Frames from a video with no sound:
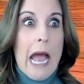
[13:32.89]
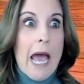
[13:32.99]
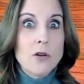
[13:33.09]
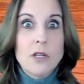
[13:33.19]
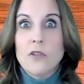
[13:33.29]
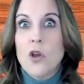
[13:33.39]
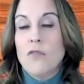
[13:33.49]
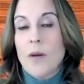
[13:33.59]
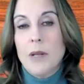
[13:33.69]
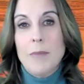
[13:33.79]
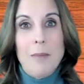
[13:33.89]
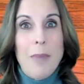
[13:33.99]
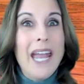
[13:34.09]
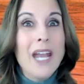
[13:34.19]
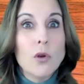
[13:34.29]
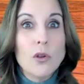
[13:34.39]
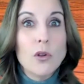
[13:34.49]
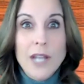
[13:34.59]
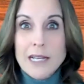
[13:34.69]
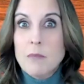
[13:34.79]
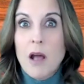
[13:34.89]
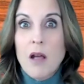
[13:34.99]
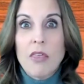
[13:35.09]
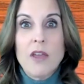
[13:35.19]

I don't even know if I'm going to make payroll next month,